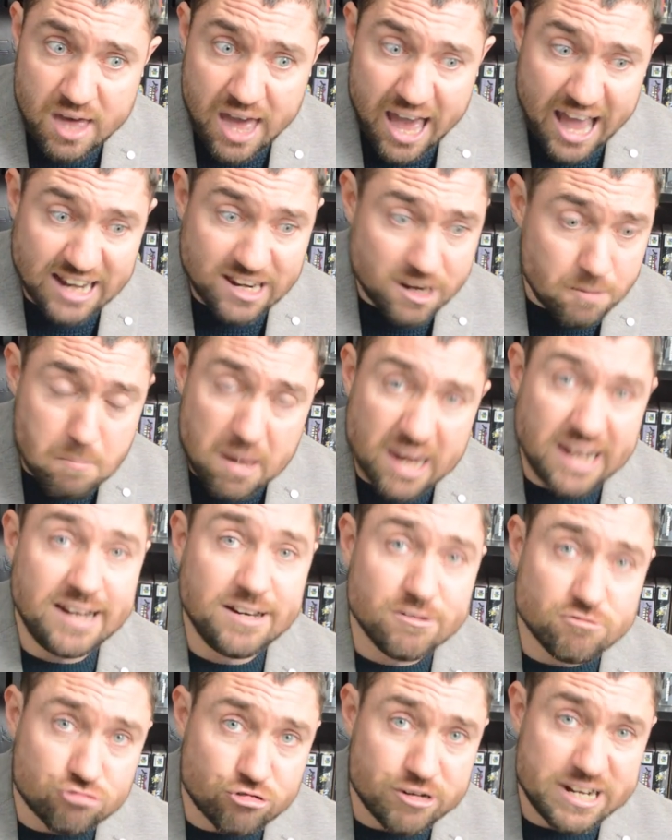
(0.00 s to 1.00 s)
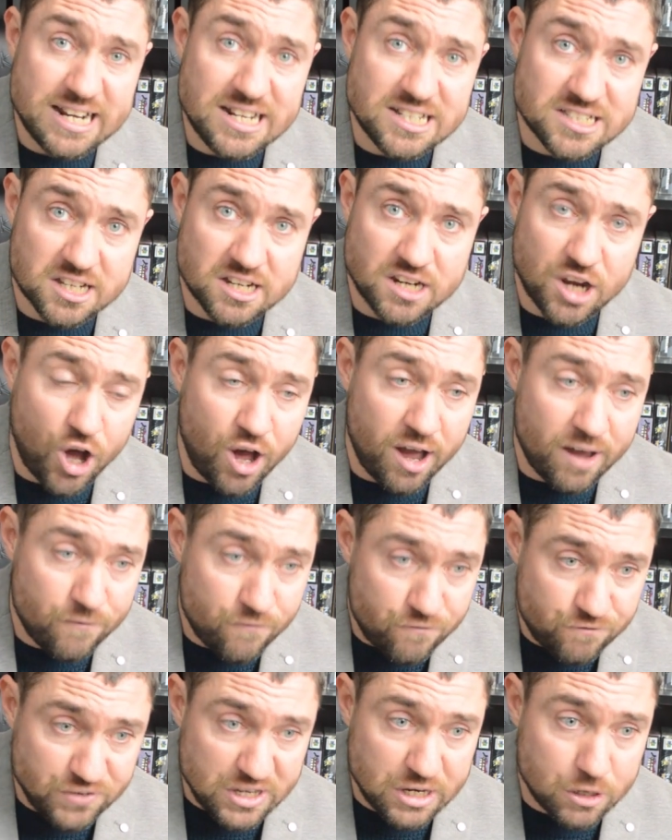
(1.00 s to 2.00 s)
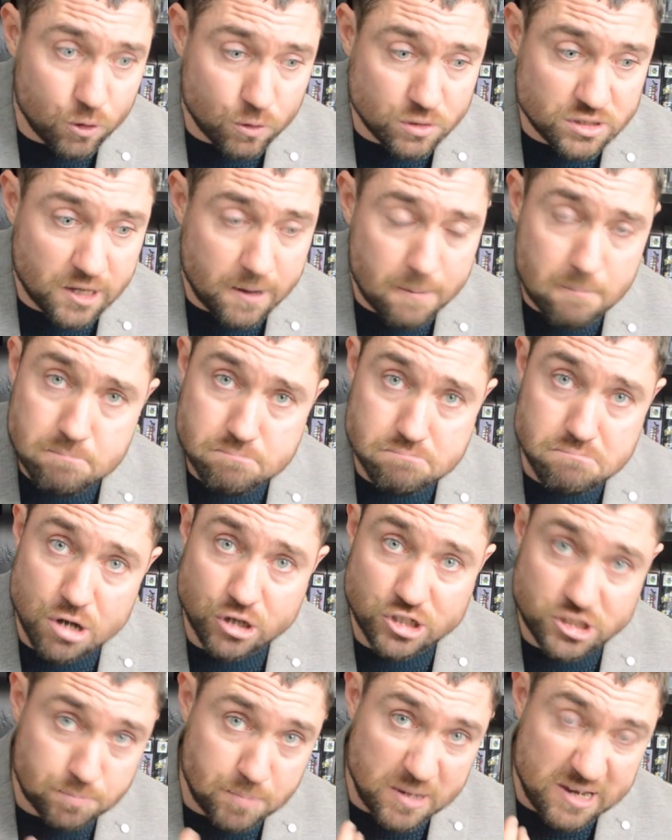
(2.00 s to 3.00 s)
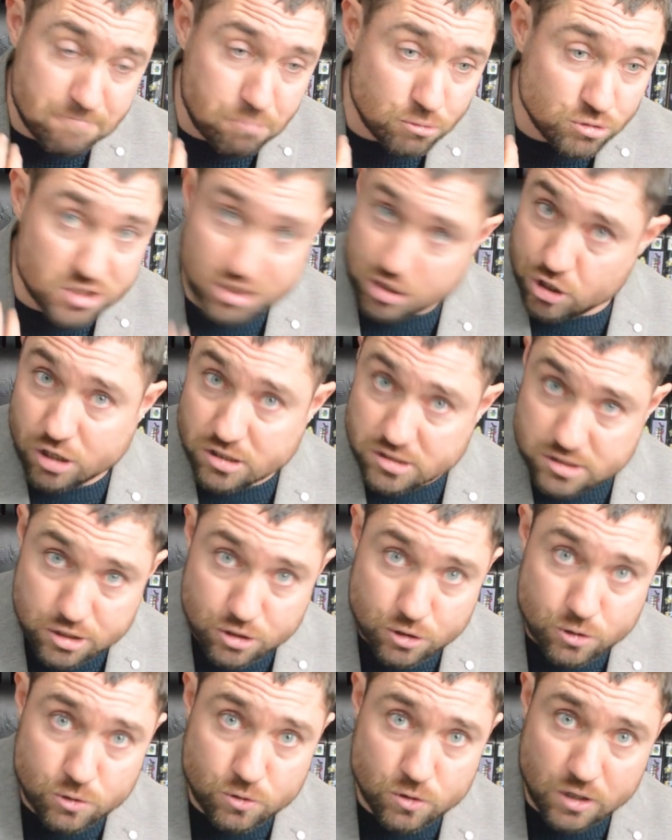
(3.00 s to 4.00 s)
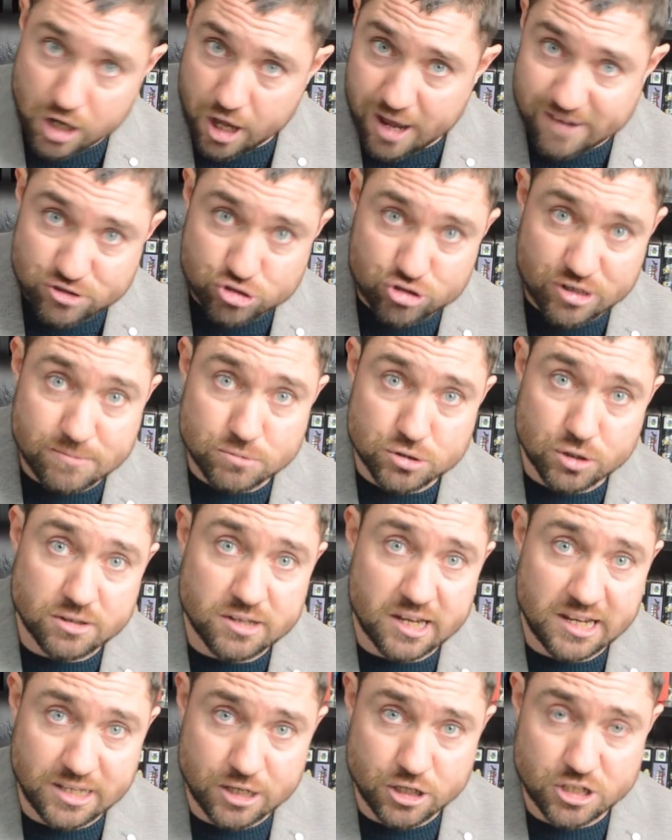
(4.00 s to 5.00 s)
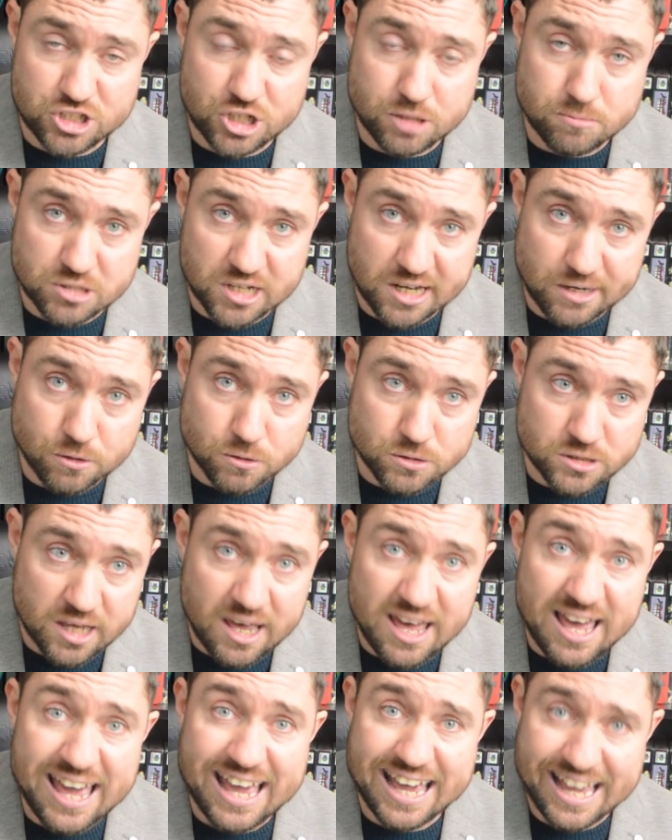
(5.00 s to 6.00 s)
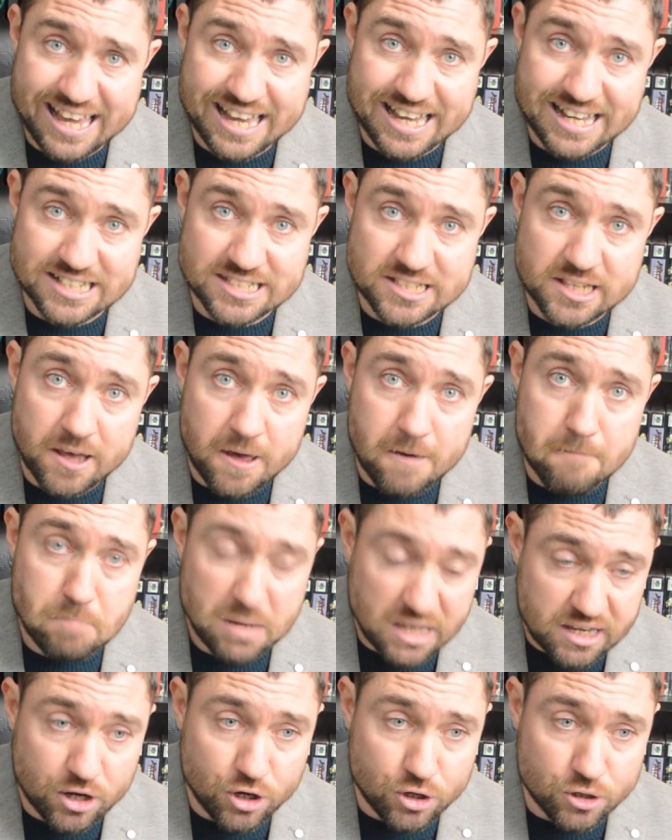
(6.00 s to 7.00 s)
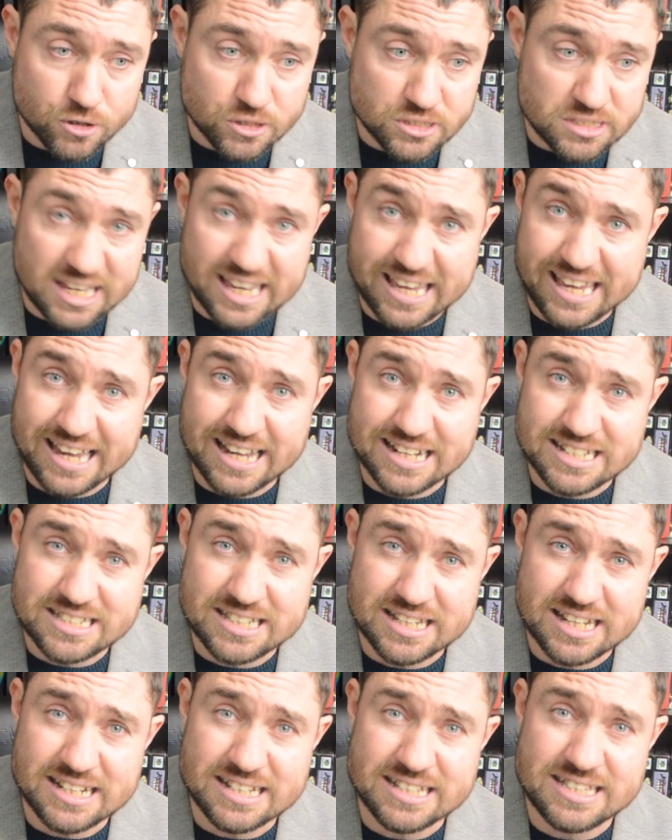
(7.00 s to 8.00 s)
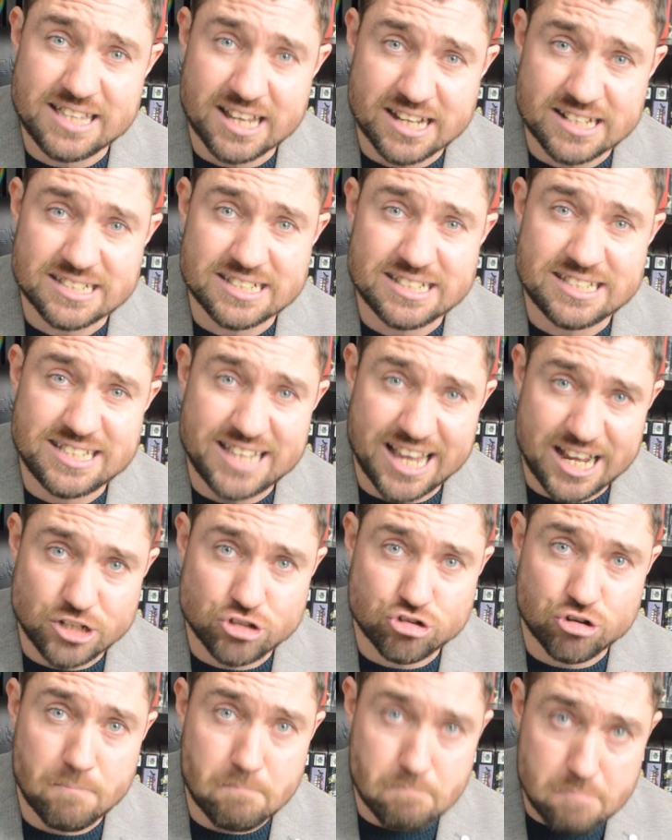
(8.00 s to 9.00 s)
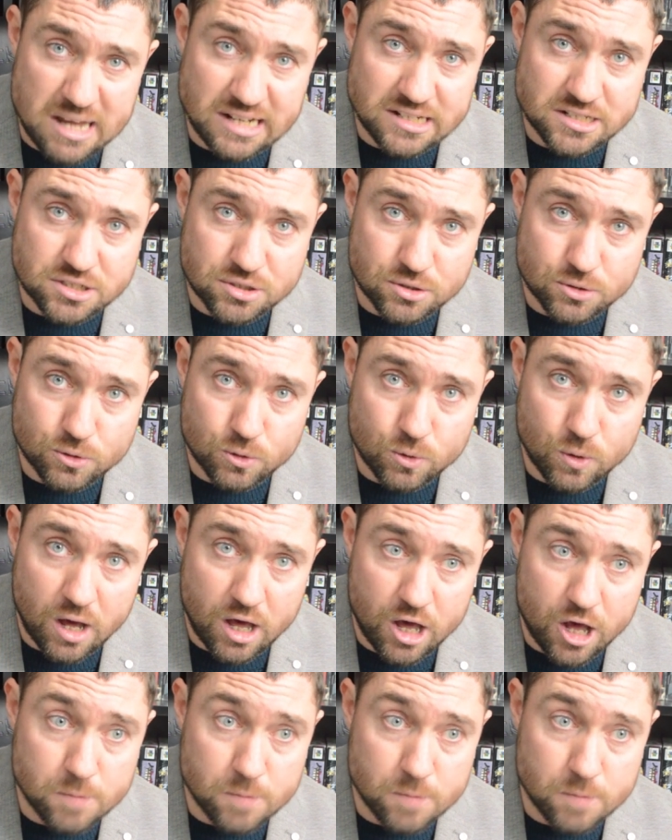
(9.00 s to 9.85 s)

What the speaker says: And the main reason I feel that most people do not do live streams on their YouTube channels is because it does detrimental